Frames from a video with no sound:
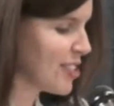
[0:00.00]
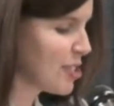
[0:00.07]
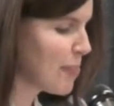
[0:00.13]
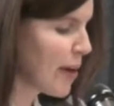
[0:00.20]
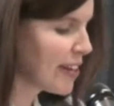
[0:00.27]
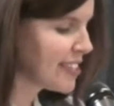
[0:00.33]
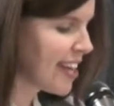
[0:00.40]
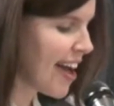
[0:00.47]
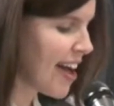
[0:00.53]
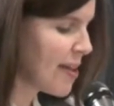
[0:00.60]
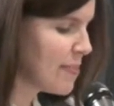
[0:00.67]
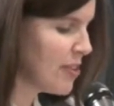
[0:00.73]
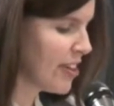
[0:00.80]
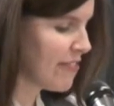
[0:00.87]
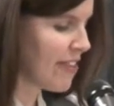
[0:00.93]
her spare
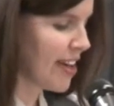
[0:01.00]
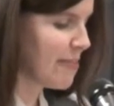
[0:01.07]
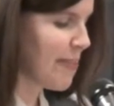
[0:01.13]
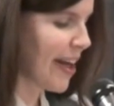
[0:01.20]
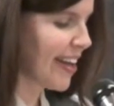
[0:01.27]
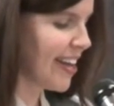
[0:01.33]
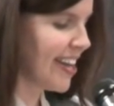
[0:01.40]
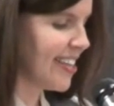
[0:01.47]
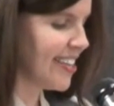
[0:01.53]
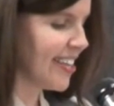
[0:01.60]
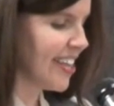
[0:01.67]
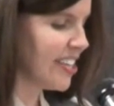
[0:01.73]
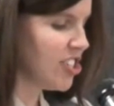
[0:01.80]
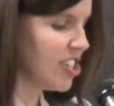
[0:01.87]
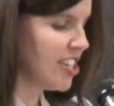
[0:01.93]
time, you can find Becca in
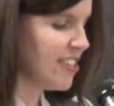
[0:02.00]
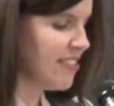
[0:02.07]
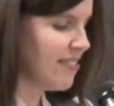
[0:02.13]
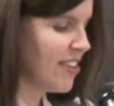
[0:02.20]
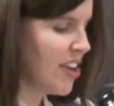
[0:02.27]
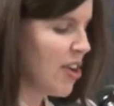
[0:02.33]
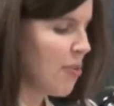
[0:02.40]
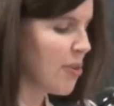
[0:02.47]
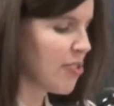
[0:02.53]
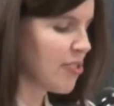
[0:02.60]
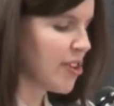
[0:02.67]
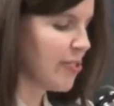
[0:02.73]
the kitchen with her